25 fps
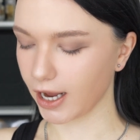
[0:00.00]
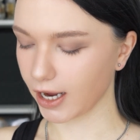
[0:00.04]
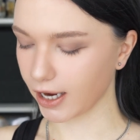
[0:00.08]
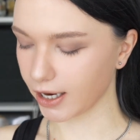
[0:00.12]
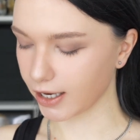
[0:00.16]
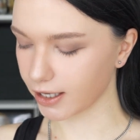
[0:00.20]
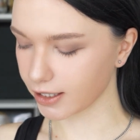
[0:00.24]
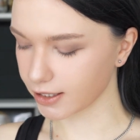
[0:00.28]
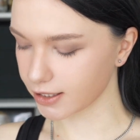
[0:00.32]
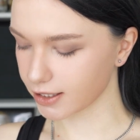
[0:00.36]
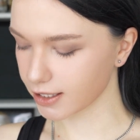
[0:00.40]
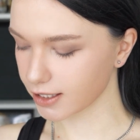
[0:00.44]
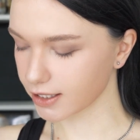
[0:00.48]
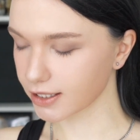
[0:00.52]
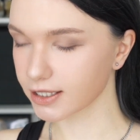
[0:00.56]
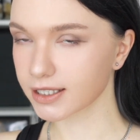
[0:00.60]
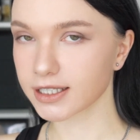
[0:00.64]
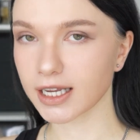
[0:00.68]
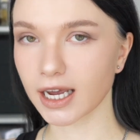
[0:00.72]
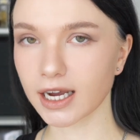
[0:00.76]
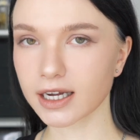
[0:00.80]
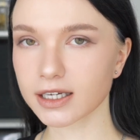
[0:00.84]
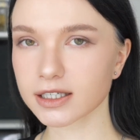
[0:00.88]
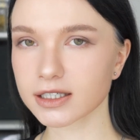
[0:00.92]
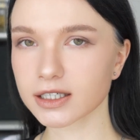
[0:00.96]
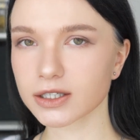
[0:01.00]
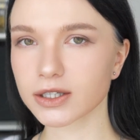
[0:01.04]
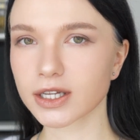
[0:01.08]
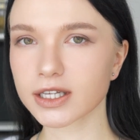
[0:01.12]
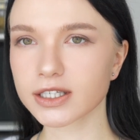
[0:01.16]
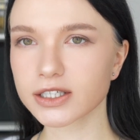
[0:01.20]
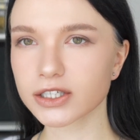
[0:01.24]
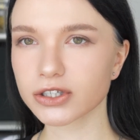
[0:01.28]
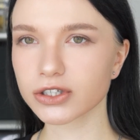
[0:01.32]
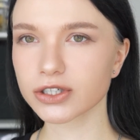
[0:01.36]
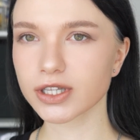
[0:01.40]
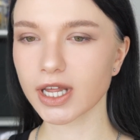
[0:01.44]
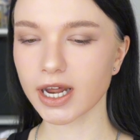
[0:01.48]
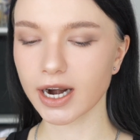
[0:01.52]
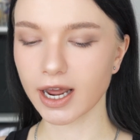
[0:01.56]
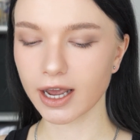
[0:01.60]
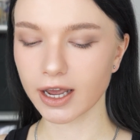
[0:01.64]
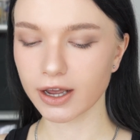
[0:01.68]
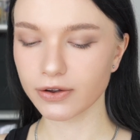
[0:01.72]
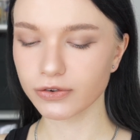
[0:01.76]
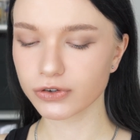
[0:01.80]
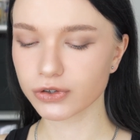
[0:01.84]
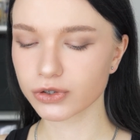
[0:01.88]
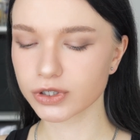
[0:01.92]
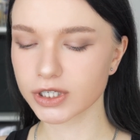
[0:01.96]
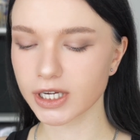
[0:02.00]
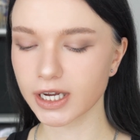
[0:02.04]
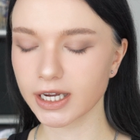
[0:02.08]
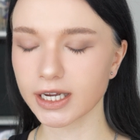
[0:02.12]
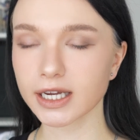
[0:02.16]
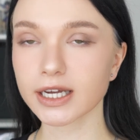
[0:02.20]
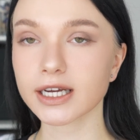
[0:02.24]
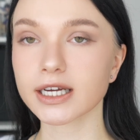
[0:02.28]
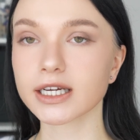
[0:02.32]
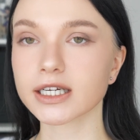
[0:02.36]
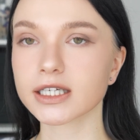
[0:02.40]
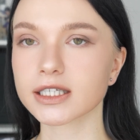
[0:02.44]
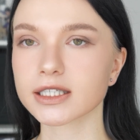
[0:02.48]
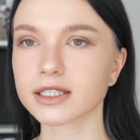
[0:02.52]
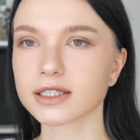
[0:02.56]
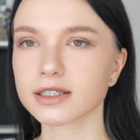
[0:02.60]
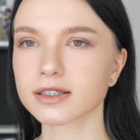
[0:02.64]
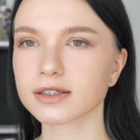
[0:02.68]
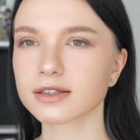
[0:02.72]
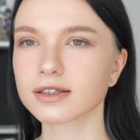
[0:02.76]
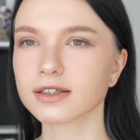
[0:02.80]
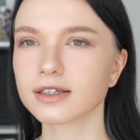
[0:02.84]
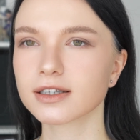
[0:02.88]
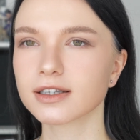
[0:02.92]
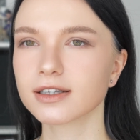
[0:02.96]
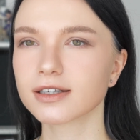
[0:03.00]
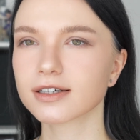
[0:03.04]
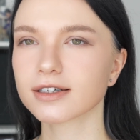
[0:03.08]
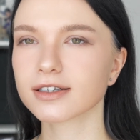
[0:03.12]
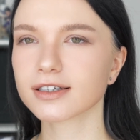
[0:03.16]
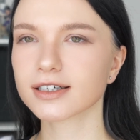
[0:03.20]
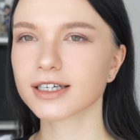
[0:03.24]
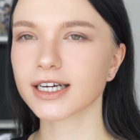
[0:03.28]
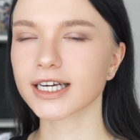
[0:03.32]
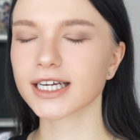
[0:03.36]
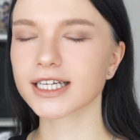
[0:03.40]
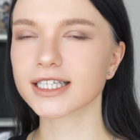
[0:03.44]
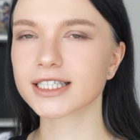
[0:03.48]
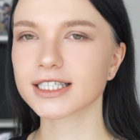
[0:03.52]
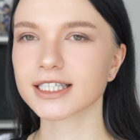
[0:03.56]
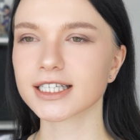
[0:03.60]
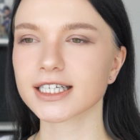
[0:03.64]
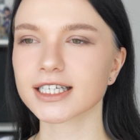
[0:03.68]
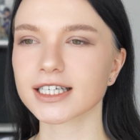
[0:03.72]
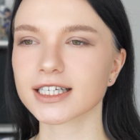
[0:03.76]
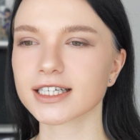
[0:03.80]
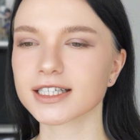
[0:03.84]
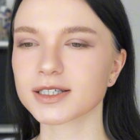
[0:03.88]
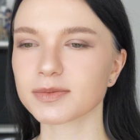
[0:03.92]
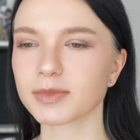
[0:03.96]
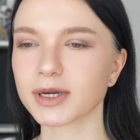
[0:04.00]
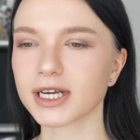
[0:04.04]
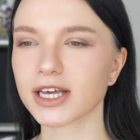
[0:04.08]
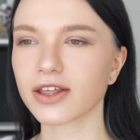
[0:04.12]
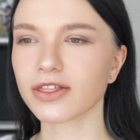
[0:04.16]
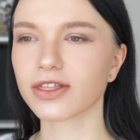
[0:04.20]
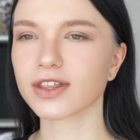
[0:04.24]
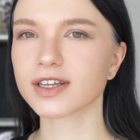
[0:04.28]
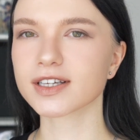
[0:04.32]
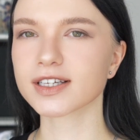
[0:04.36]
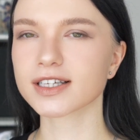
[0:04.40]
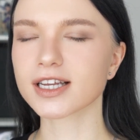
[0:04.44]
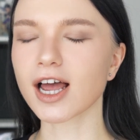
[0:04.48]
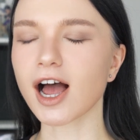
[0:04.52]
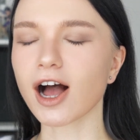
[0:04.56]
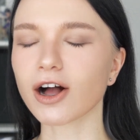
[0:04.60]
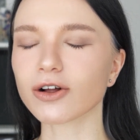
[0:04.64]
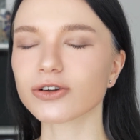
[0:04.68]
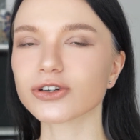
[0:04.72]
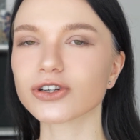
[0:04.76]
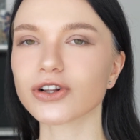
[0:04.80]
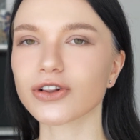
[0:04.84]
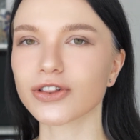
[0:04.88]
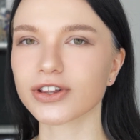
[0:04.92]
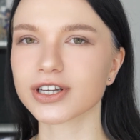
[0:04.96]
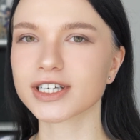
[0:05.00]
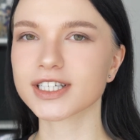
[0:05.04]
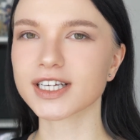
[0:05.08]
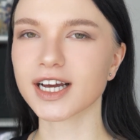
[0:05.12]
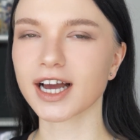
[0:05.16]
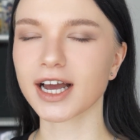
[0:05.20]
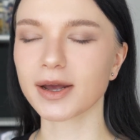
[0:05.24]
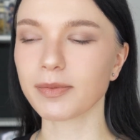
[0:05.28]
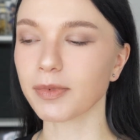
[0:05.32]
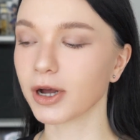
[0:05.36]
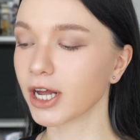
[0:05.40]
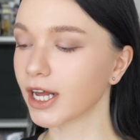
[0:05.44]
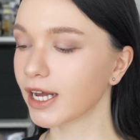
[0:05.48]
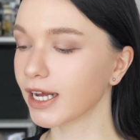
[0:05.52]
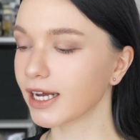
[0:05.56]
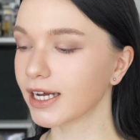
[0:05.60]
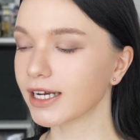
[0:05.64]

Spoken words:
And the second cleanser that I have today is, it's making this sound all the time.